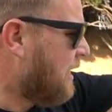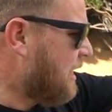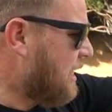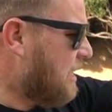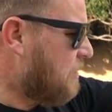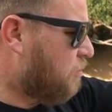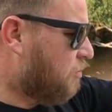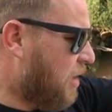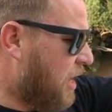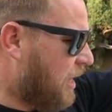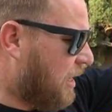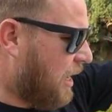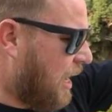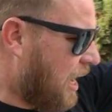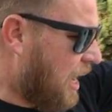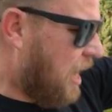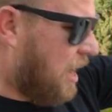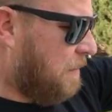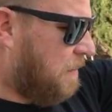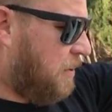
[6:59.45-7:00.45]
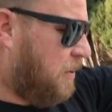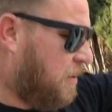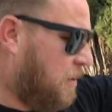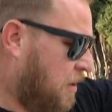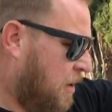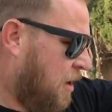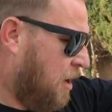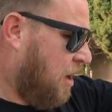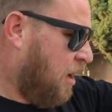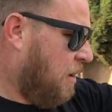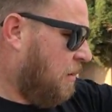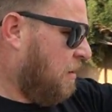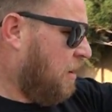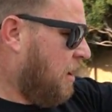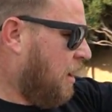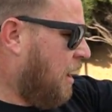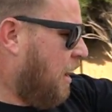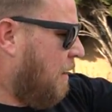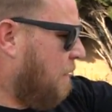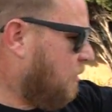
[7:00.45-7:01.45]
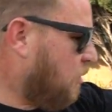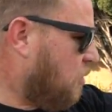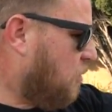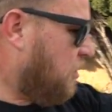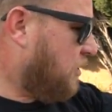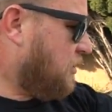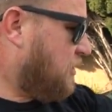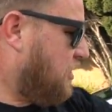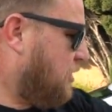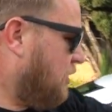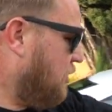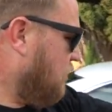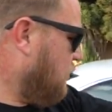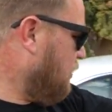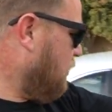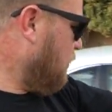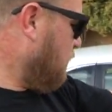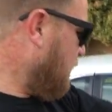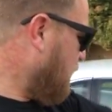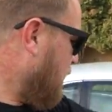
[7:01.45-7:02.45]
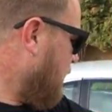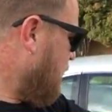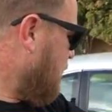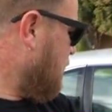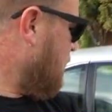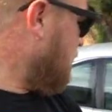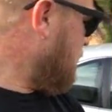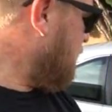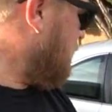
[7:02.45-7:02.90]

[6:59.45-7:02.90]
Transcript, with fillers: e-brake up, I'm going to uh,